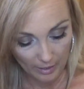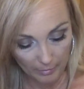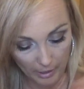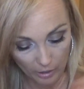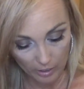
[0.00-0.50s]
I'm
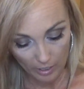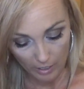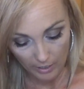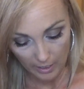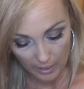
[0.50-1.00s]
hearing
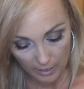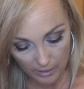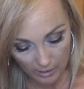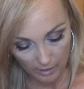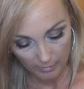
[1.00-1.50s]

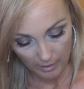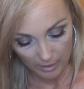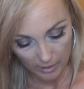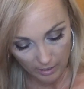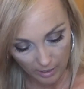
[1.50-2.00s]
doggies,
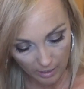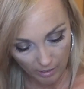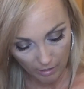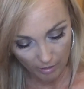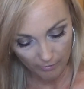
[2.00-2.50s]
somebody's in
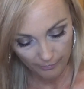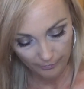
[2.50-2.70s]
there.